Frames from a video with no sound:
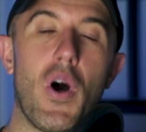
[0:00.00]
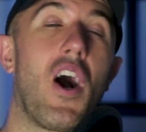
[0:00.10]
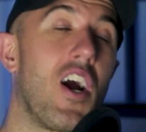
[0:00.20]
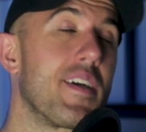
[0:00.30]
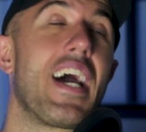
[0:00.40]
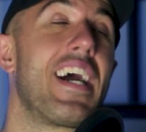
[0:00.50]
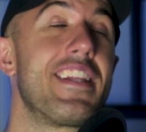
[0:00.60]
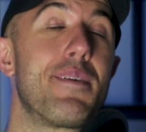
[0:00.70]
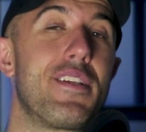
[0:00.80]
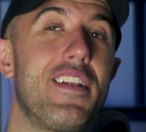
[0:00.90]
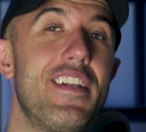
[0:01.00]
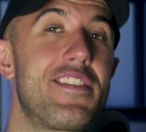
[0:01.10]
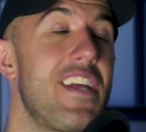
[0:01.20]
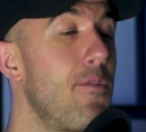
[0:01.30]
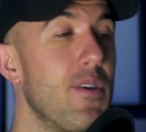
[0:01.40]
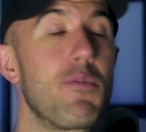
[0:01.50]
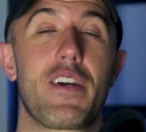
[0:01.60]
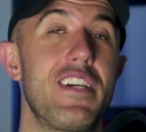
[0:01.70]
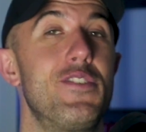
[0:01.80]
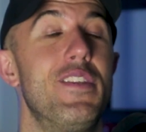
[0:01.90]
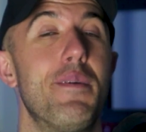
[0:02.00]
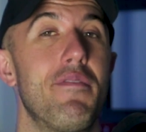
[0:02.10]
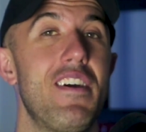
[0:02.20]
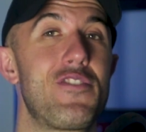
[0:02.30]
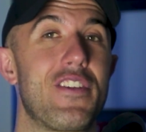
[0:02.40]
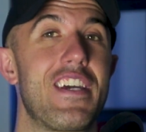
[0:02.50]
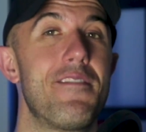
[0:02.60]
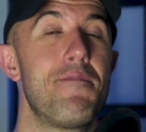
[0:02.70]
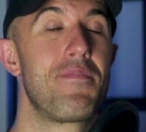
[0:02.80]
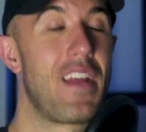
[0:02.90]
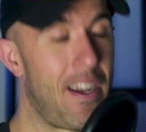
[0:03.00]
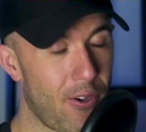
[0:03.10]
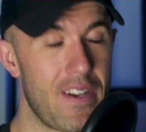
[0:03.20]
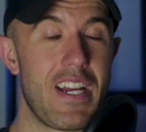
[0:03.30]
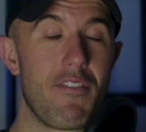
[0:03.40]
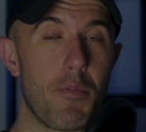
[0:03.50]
are adding them to the list and we will get to them eventually. Have a great day,